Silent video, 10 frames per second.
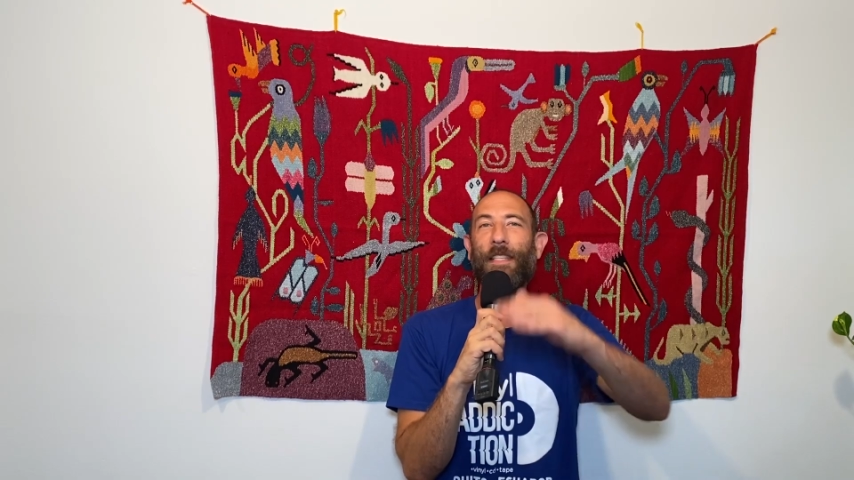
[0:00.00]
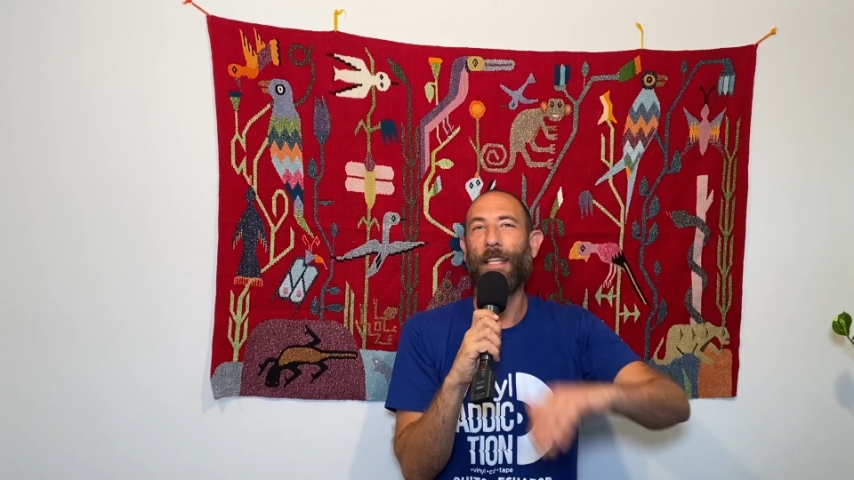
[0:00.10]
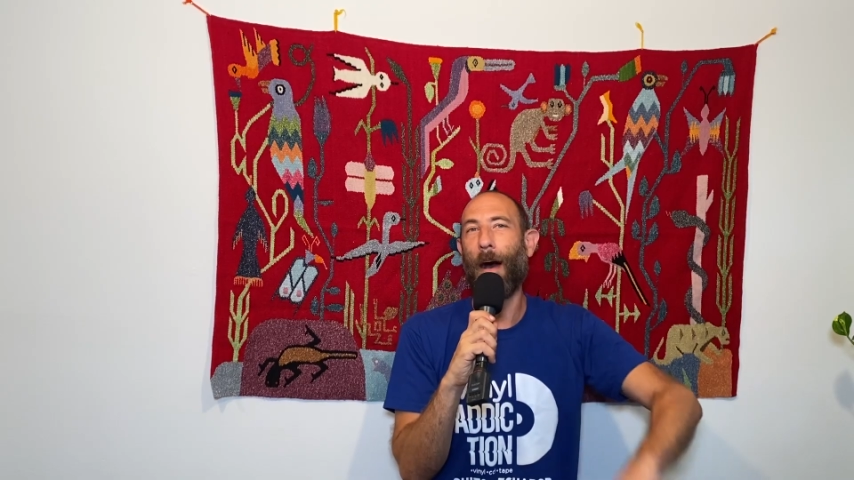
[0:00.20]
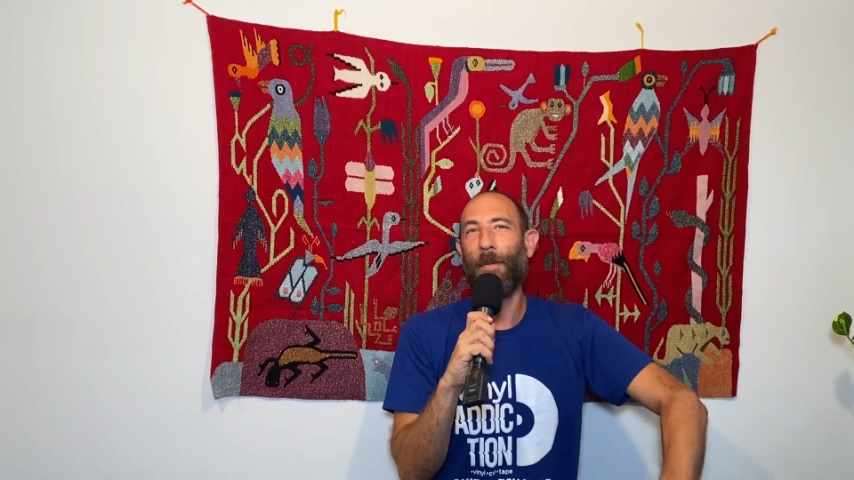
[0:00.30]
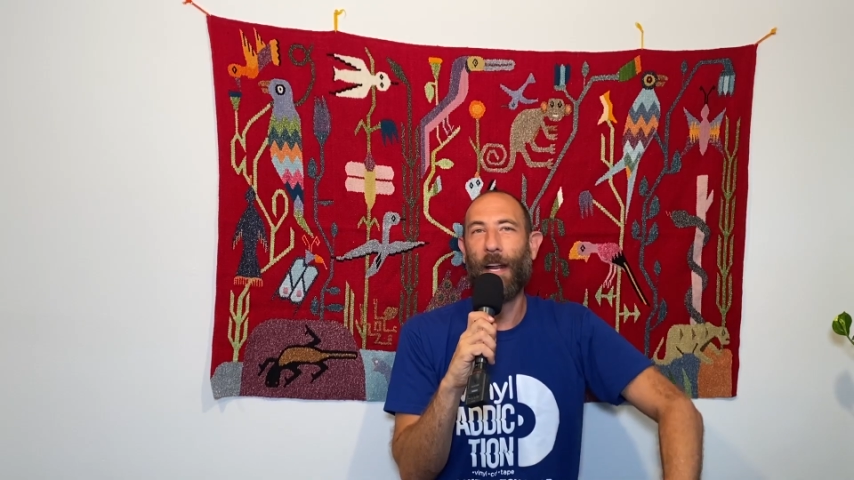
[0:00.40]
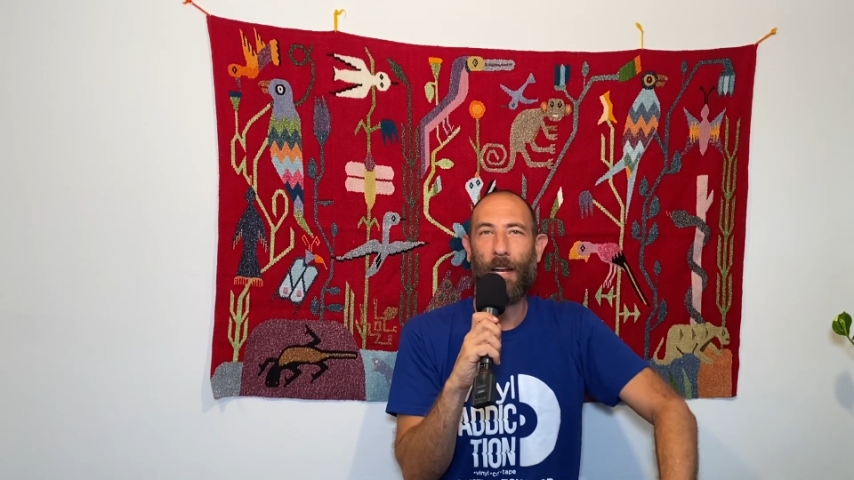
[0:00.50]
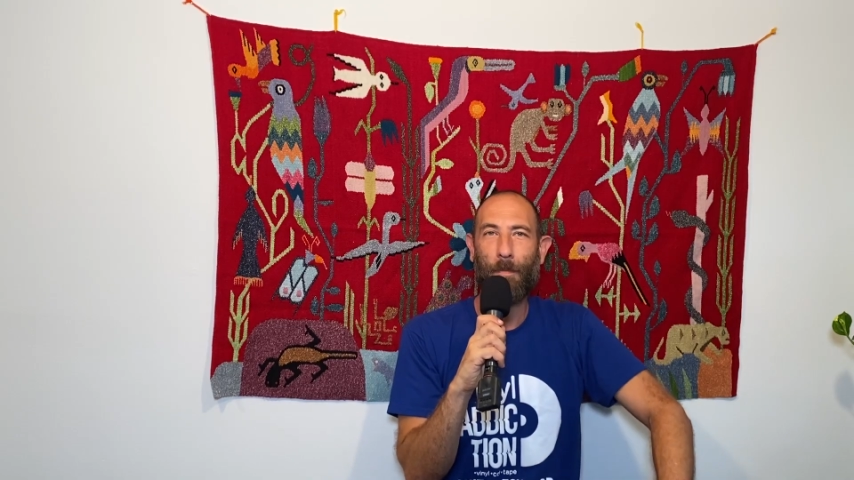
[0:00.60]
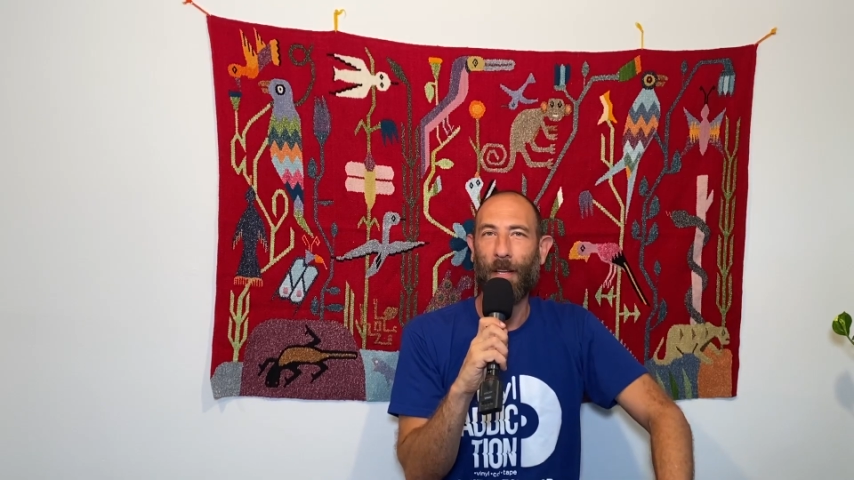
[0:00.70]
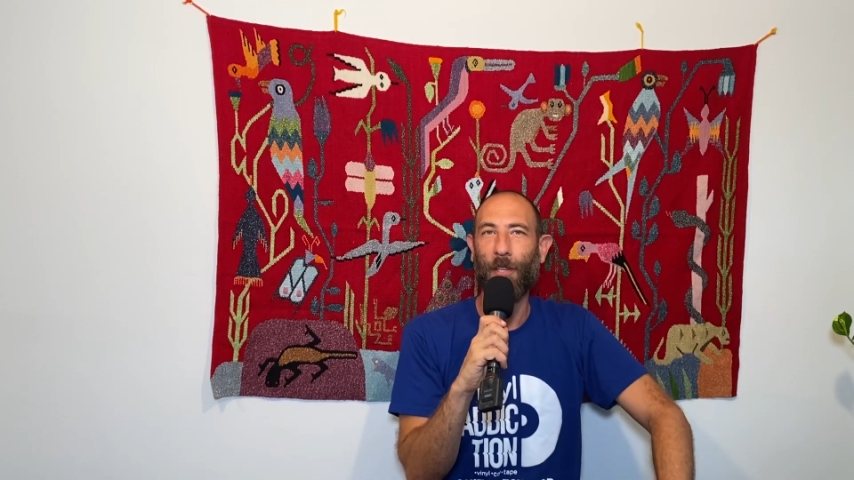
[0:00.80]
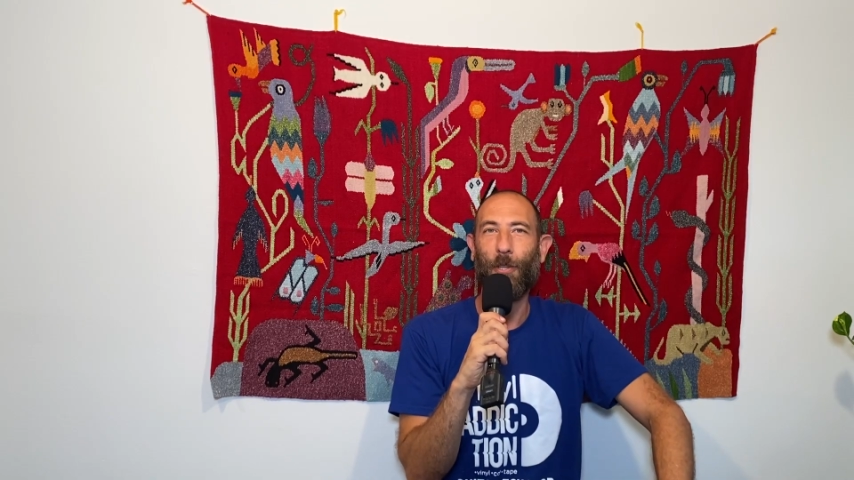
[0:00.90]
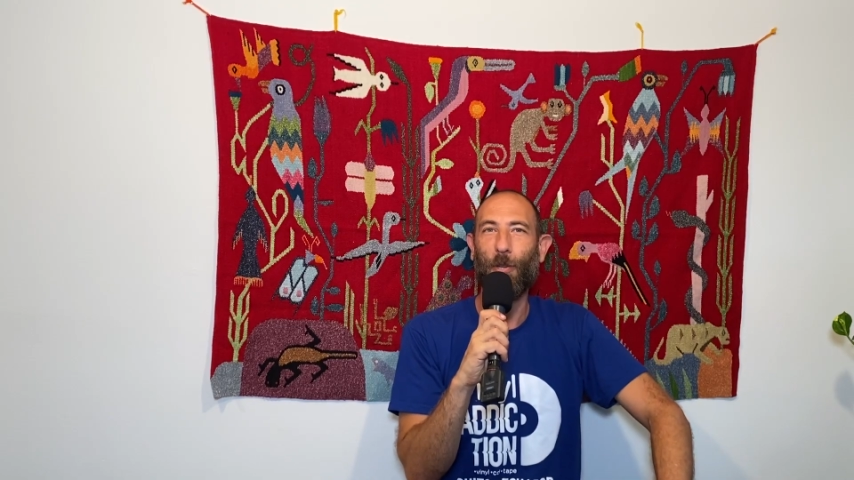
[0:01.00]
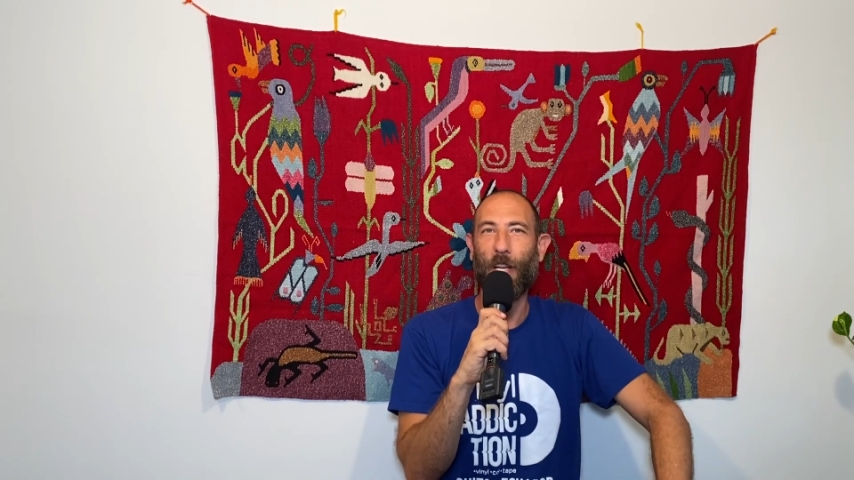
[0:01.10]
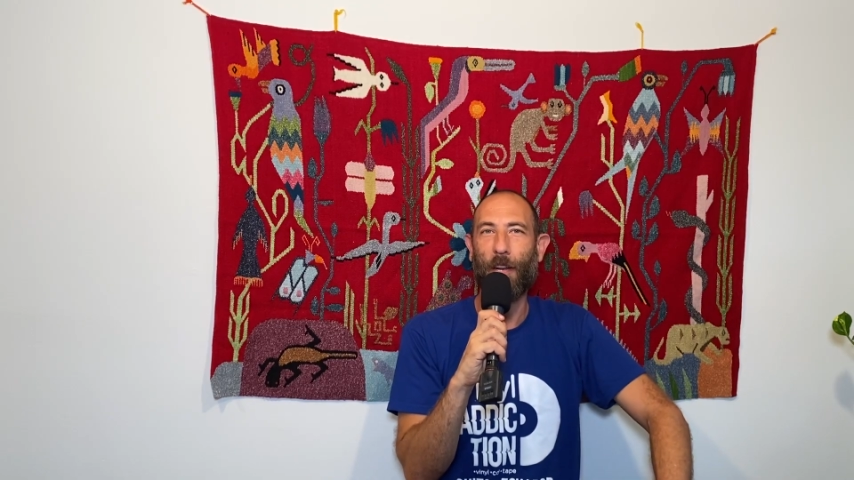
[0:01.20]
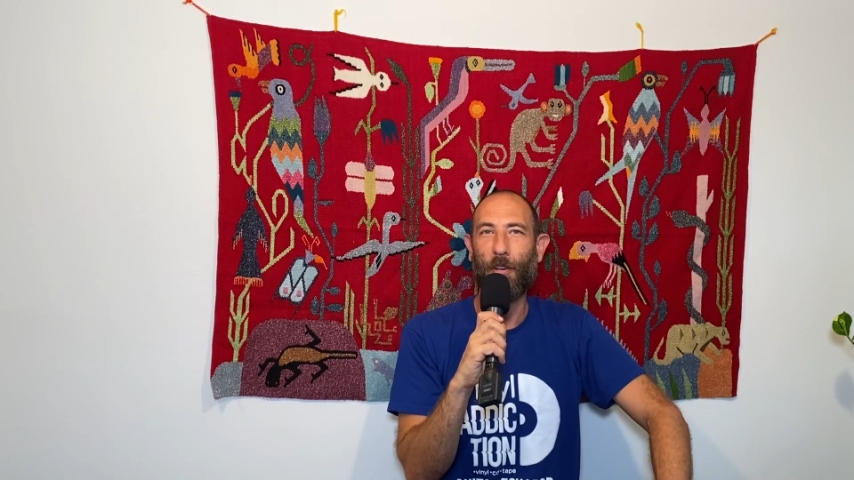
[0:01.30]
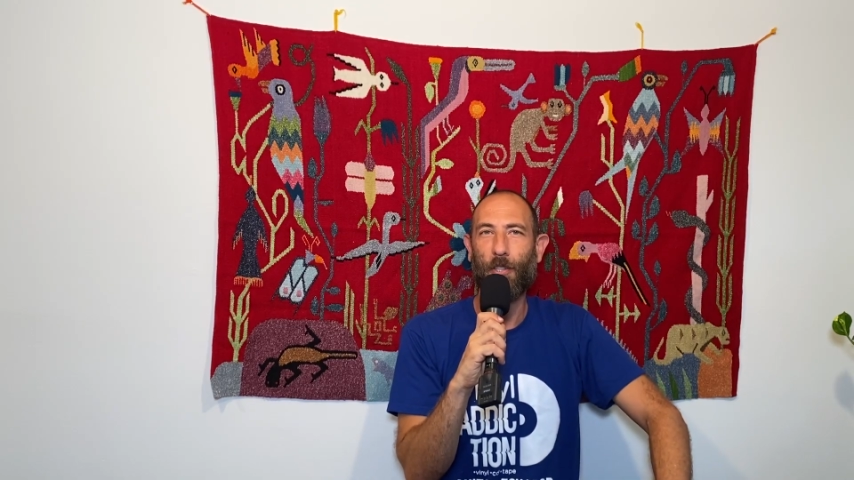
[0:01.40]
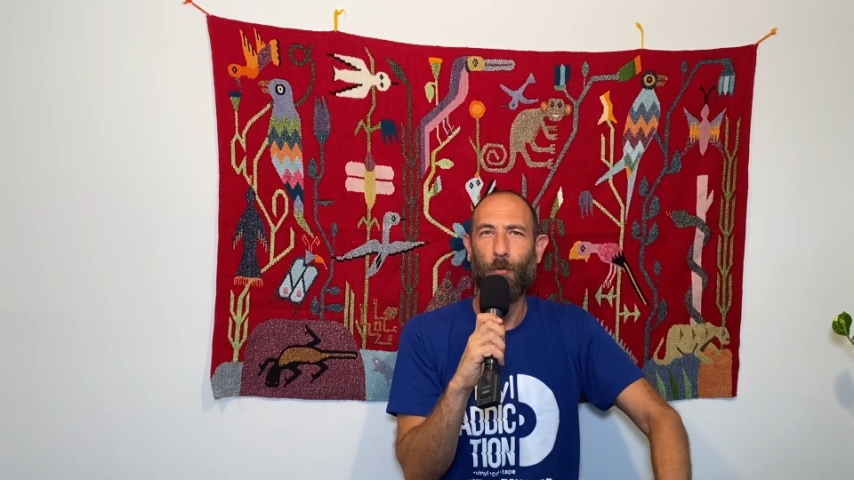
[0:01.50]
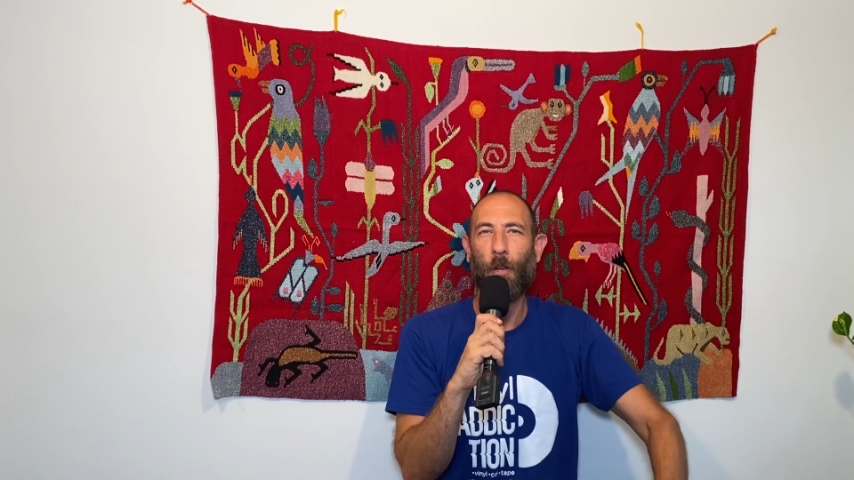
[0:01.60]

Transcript: dominated among the two genders.